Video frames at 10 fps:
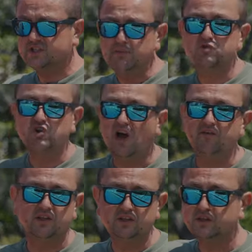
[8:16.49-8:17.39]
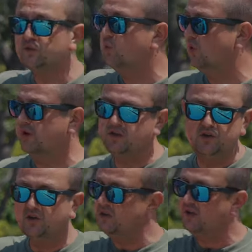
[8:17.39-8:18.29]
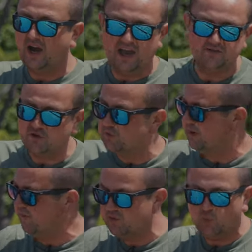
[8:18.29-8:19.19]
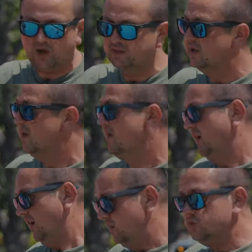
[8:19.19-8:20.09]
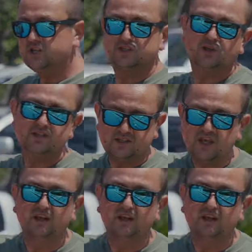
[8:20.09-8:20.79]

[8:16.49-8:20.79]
keep driving under the water and you're gonna hide from everyone and you're just gonna stay